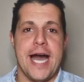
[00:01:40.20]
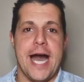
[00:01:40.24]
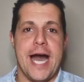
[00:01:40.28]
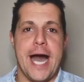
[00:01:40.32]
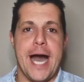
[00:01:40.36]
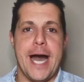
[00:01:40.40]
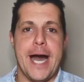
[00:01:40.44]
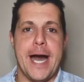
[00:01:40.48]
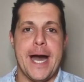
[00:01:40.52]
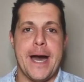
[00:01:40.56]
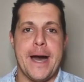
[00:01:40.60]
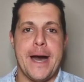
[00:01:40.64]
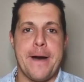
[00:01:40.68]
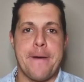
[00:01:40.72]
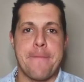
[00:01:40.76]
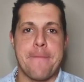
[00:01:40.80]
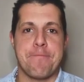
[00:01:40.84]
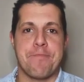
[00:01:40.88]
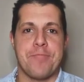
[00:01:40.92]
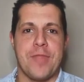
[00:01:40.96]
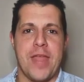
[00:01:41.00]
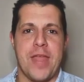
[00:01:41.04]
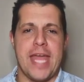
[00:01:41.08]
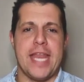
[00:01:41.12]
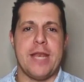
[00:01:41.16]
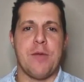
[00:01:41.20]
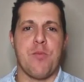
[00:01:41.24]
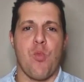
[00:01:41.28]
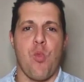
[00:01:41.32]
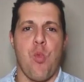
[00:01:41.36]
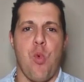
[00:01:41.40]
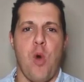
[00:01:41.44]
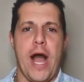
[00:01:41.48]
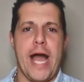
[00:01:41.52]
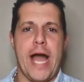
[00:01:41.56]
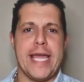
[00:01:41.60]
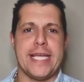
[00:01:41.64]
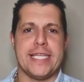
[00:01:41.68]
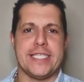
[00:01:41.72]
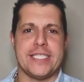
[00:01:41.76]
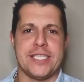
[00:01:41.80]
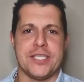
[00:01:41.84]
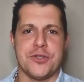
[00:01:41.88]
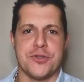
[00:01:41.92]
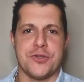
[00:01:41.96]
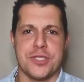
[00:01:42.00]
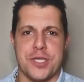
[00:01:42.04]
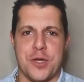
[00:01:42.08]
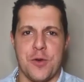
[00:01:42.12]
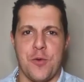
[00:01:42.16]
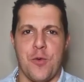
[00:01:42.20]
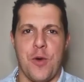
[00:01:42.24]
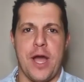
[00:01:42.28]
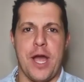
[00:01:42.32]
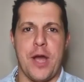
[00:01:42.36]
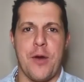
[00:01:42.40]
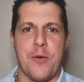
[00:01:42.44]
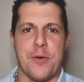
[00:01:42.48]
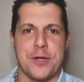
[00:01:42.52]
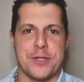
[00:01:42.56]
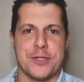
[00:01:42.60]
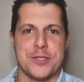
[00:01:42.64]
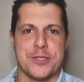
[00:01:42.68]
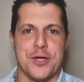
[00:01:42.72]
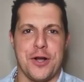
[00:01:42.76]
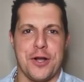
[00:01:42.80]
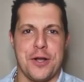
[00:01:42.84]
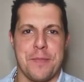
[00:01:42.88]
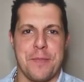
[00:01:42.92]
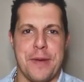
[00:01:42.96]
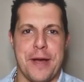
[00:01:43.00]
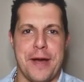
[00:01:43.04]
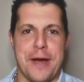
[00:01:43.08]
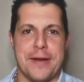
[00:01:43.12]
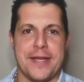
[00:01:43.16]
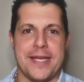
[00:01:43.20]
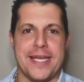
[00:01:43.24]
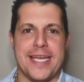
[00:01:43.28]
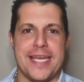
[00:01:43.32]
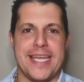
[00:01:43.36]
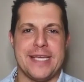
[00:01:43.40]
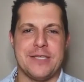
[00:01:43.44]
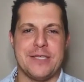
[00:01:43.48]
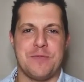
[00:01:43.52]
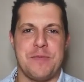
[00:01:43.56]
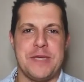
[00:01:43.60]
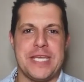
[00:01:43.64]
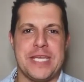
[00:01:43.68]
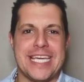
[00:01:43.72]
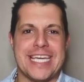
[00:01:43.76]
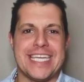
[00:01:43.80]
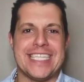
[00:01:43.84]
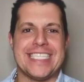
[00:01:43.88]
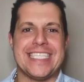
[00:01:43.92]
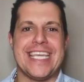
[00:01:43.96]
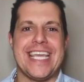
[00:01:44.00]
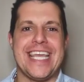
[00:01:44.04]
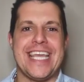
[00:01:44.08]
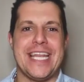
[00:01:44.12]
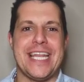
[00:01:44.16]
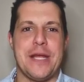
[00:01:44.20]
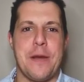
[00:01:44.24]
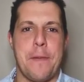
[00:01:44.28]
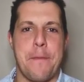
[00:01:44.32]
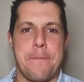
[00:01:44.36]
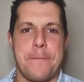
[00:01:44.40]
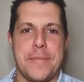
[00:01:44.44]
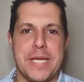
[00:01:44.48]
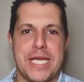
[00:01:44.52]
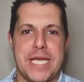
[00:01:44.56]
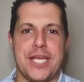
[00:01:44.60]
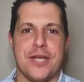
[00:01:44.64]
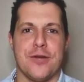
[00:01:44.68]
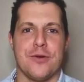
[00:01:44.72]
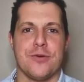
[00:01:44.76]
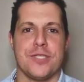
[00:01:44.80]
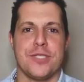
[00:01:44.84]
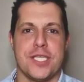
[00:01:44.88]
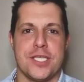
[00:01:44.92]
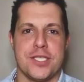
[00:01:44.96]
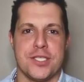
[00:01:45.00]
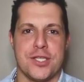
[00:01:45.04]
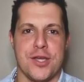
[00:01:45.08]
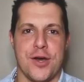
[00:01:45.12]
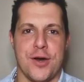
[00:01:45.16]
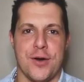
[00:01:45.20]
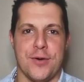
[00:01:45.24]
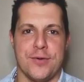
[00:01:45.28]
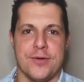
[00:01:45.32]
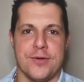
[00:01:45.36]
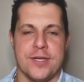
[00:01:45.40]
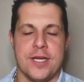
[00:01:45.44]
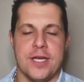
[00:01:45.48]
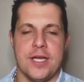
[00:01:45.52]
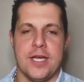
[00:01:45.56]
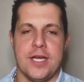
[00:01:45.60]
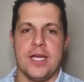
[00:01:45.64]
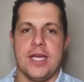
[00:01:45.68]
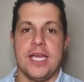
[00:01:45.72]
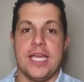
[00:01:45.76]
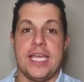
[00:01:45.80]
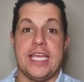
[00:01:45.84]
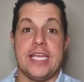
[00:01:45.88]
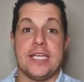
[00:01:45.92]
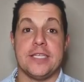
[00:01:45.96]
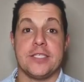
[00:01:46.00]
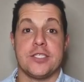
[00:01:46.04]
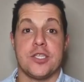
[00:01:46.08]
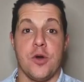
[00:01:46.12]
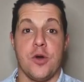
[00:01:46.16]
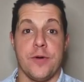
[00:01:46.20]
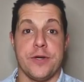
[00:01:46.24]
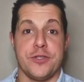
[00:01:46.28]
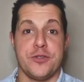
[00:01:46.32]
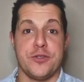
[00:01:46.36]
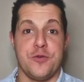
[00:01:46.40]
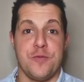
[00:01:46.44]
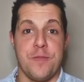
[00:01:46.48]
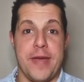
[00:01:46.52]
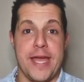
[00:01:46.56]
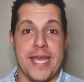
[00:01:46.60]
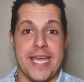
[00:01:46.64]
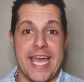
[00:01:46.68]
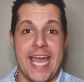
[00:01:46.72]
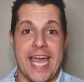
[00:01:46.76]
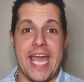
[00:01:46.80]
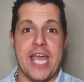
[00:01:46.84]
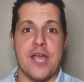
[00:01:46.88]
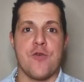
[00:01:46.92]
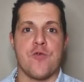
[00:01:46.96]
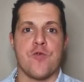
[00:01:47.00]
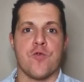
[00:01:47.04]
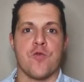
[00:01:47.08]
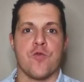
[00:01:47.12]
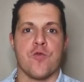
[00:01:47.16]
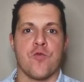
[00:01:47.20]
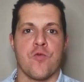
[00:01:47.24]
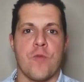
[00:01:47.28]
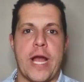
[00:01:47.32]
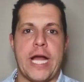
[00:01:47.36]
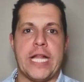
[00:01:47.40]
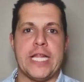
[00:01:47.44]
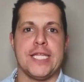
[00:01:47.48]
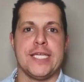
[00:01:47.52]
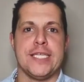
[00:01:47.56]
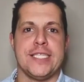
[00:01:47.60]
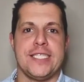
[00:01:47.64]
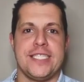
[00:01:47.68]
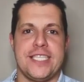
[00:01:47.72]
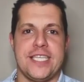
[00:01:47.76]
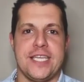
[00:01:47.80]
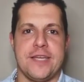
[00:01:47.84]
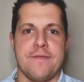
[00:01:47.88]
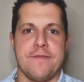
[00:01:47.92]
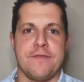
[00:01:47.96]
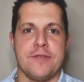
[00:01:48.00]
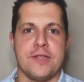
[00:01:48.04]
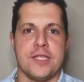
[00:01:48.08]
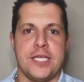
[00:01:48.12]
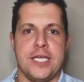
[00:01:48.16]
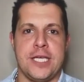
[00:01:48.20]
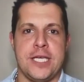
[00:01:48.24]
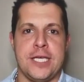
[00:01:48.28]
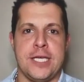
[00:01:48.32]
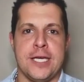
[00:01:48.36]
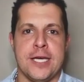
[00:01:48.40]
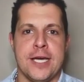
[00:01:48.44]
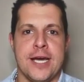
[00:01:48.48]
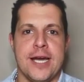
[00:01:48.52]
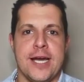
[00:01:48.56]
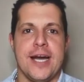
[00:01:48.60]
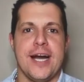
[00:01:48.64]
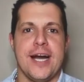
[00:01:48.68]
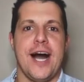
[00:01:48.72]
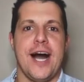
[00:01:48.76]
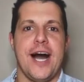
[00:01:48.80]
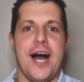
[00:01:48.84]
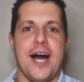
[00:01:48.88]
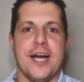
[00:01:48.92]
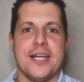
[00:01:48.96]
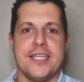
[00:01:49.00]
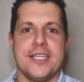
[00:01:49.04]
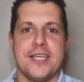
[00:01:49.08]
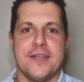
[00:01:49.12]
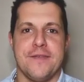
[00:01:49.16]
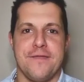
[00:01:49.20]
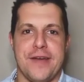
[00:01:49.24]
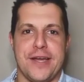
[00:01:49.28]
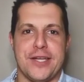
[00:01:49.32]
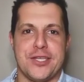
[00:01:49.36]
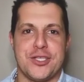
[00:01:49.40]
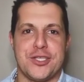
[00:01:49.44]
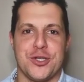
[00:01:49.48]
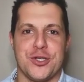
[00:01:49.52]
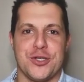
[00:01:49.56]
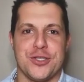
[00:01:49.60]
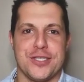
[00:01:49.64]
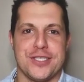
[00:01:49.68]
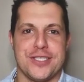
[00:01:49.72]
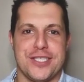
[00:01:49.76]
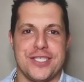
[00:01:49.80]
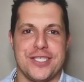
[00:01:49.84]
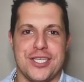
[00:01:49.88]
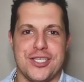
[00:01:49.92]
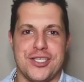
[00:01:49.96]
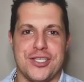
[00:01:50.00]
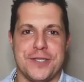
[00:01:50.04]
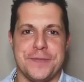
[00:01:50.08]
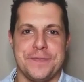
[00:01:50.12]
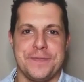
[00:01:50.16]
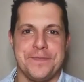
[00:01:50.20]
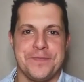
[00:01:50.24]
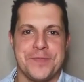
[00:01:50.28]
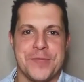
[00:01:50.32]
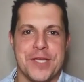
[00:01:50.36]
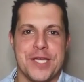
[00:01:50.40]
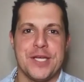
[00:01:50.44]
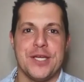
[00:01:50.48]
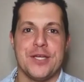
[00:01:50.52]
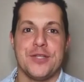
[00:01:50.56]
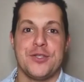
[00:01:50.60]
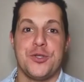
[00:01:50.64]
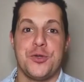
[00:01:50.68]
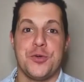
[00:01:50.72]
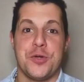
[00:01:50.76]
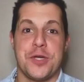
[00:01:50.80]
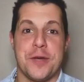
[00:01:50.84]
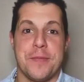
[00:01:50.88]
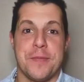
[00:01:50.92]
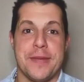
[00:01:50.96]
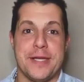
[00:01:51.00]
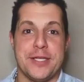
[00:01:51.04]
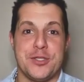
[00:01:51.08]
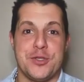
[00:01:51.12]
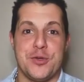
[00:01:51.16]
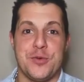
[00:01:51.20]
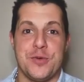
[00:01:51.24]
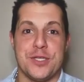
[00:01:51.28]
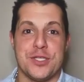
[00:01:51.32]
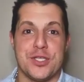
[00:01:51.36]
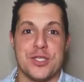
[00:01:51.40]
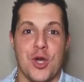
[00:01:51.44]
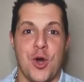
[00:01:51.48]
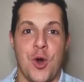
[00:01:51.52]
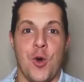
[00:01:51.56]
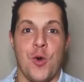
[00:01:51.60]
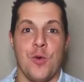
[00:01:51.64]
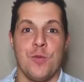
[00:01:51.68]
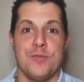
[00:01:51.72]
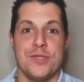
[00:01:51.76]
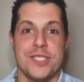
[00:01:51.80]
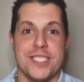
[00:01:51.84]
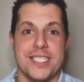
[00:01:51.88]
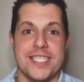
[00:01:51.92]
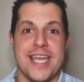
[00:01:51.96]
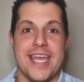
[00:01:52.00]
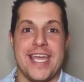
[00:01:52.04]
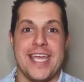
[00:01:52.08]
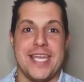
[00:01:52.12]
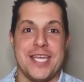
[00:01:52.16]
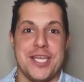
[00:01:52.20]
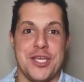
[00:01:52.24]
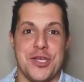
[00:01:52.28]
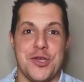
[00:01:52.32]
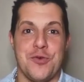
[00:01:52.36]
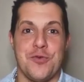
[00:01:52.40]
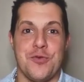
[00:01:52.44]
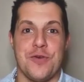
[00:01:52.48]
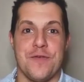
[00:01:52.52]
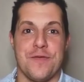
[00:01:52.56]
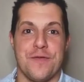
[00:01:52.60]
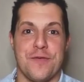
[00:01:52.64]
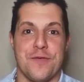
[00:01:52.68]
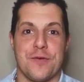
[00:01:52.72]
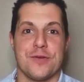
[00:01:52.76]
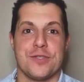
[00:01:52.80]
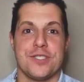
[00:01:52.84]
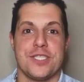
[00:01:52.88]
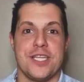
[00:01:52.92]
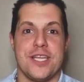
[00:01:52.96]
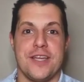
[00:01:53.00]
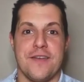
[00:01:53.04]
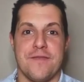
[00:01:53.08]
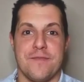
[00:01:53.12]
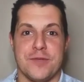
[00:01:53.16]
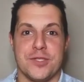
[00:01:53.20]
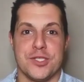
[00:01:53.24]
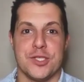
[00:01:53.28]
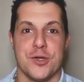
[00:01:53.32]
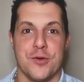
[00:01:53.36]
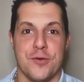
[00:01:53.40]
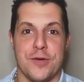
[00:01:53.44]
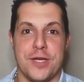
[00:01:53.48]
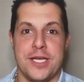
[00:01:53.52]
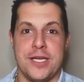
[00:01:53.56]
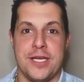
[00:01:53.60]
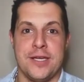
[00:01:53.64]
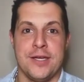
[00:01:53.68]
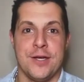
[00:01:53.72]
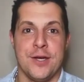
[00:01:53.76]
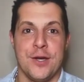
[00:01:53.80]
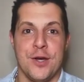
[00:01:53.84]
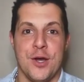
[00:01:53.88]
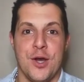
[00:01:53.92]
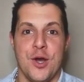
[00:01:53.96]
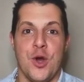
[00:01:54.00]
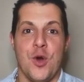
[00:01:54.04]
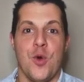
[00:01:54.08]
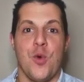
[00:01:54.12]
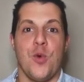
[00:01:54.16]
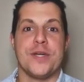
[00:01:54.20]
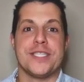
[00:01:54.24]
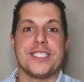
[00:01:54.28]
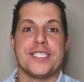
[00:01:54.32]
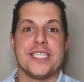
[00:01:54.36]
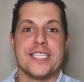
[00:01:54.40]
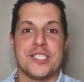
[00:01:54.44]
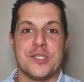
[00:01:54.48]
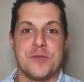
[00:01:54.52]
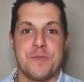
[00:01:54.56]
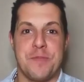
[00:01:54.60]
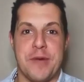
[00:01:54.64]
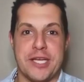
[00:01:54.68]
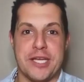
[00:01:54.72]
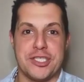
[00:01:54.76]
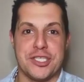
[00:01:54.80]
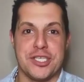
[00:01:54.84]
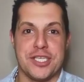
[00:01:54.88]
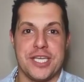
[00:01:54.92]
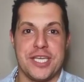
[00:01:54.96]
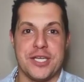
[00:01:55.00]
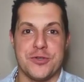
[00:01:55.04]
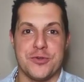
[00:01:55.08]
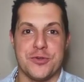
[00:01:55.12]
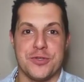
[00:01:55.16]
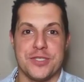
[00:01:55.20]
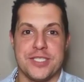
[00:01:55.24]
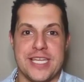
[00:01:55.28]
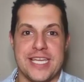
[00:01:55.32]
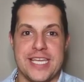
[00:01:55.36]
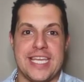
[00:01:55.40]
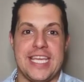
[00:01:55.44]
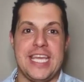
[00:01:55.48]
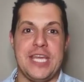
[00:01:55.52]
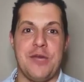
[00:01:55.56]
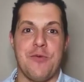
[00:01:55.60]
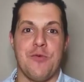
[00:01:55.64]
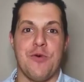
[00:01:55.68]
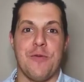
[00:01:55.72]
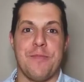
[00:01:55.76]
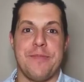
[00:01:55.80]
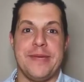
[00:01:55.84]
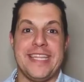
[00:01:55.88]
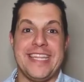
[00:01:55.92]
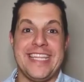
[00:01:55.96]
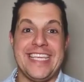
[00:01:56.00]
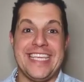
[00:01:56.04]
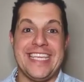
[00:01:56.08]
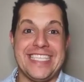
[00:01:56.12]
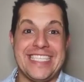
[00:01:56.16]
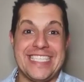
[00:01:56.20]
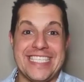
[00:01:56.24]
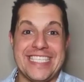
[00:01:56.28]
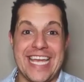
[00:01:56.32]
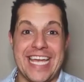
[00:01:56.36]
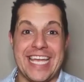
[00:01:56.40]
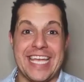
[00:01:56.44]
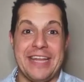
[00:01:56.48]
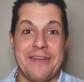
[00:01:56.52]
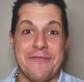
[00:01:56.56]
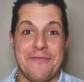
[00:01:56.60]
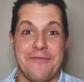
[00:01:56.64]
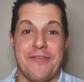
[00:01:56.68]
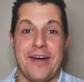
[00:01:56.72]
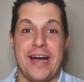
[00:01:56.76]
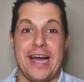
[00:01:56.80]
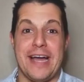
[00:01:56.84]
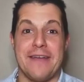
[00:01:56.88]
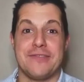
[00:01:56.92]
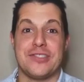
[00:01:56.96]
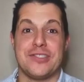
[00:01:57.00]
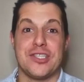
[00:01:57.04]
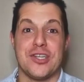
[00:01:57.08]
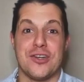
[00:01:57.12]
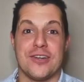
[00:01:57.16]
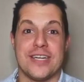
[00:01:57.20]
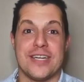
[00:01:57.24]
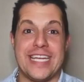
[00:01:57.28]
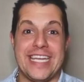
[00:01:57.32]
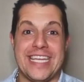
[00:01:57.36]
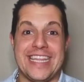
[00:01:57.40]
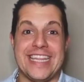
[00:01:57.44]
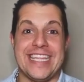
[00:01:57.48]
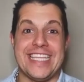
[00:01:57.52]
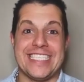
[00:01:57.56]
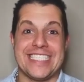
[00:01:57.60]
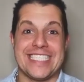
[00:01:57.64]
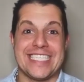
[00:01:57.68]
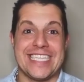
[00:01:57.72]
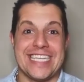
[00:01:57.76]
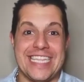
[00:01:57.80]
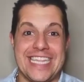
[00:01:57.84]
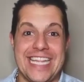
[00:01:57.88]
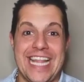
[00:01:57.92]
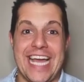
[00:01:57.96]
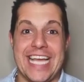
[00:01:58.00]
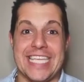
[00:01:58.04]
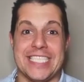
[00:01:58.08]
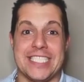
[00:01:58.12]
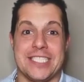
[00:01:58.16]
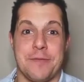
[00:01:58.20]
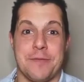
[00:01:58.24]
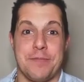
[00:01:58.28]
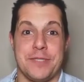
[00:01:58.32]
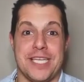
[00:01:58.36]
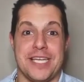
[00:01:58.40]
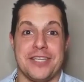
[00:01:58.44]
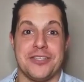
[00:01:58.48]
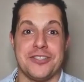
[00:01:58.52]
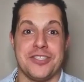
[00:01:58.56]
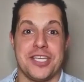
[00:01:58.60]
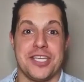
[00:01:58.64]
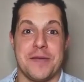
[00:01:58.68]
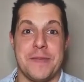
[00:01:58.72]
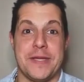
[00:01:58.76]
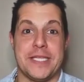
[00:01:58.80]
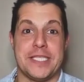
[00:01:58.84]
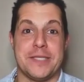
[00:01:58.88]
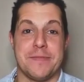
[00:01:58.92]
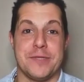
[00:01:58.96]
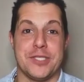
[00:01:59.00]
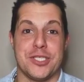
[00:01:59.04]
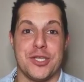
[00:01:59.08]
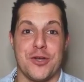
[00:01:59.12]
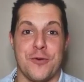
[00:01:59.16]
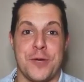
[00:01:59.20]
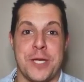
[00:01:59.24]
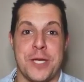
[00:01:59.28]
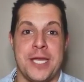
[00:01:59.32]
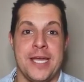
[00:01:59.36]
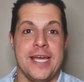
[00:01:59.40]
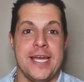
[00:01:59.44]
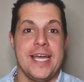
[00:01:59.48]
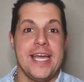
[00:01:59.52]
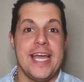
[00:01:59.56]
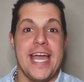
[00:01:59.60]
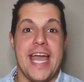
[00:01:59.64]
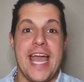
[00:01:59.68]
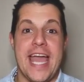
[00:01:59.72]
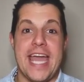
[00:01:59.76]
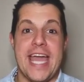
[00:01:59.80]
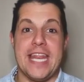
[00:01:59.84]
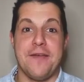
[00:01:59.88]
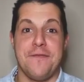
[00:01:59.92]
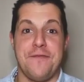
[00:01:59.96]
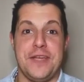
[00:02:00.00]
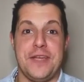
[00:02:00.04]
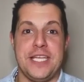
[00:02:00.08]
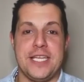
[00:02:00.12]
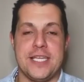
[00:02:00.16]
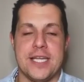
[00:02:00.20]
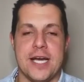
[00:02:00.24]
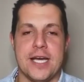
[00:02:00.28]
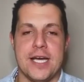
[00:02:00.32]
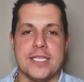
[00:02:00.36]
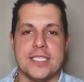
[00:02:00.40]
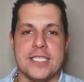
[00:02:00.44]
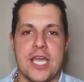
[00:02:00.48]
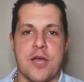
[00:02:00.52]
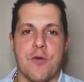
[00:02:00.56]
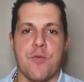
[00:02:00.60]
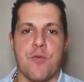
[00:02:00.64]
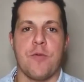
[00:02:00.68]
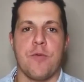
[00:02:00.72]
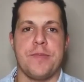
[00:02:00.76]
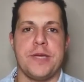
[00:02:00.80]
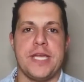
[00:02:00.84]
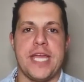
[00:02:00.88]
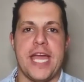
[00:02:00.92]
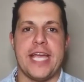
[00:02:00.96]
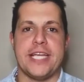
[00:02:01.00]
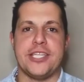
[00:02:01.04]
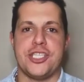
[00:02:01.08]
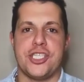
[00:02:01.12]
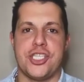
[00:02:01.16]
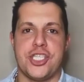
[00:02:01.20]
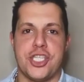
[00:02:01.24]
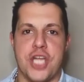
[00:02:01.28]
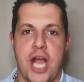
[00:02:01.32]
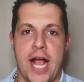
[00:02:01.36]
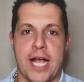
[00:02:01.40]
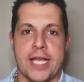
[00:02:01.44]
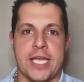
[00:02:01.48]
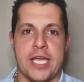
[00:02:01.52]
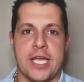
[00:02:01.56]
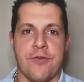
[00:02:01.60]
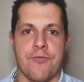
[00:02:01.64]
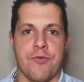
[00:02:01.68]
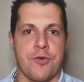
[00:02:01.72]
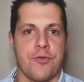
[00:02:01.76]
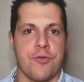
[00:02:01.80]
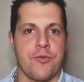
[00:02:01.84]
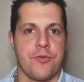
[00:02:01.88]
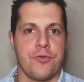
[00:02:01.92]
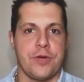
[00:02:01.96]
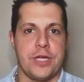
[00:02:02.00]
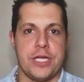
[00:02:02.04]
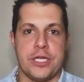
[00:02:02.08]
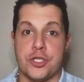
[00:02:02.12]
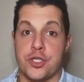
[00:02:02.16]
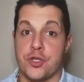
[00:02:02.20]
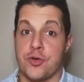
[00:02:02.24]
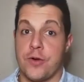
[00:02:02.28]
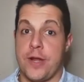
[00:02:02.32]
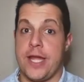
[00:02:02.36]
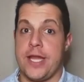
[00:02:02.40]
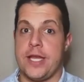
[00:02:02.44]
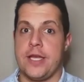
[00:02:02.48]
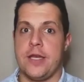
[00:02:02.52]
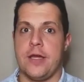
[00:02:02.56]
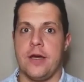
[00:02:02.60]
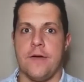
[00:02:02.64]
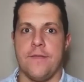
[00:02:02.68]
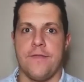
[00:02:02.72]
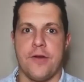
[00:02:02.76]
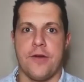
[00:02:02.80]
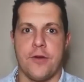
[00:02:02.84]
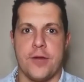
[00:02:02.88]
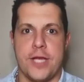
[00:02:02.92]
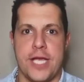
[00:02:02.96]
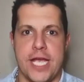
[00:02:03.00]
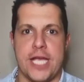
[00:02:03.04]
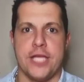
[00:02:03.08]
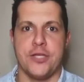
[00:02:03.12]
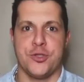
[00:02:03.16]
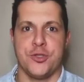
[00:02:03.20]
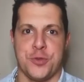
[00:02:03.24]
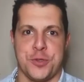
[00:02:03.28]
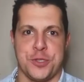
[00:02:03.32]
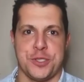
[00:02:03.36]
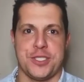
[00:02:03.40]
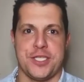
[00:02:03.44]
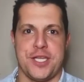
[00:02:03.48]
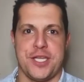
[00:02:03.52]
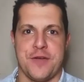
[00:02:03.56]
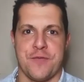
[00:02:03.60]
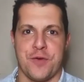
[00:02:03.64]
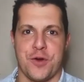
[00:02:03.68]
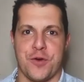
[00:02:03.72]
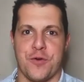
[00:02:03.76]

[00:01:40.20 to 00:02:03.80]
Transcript: And why it's interesting, why I want to talk about it is because it appears as though he is going to make a relatively unconventional decision to commit to his home state, University of Missouri. What's especially interesting, he will be the second five-star in this class to potentially commit to Missouri. And if he does, it will be a shocking recruiting trend, a very interesting